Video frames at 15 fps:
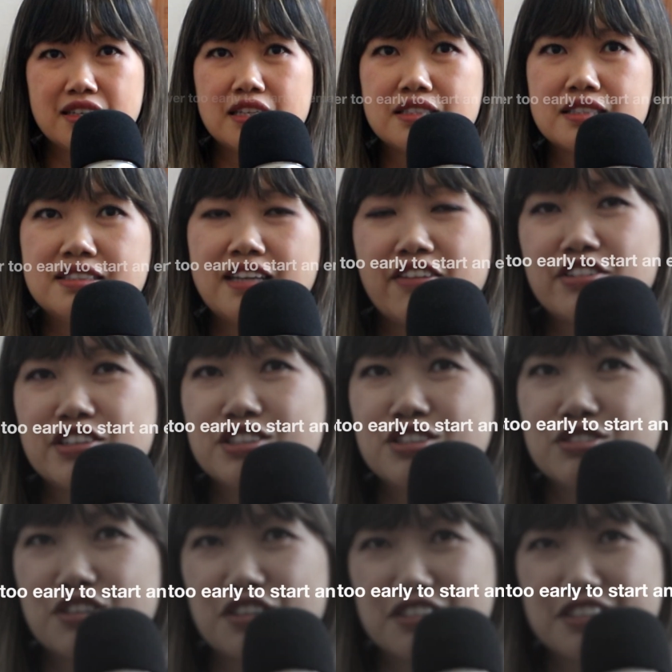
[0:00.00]
it's never
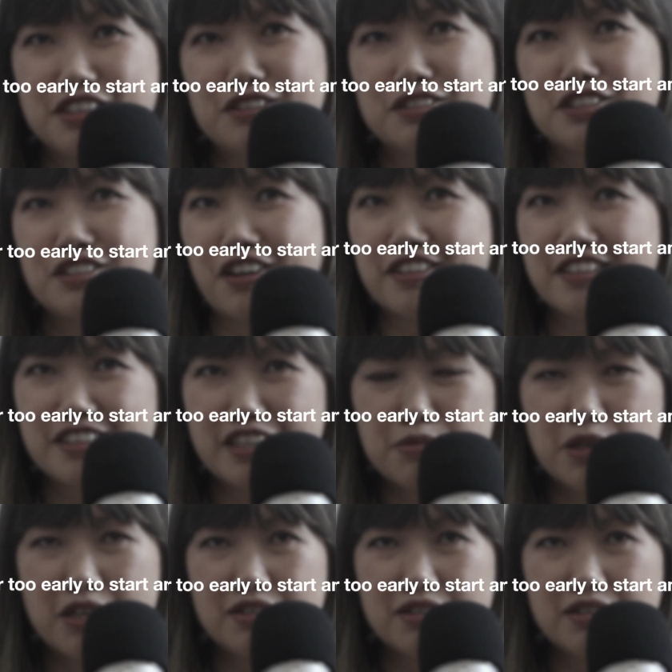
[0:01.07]
too early to start an email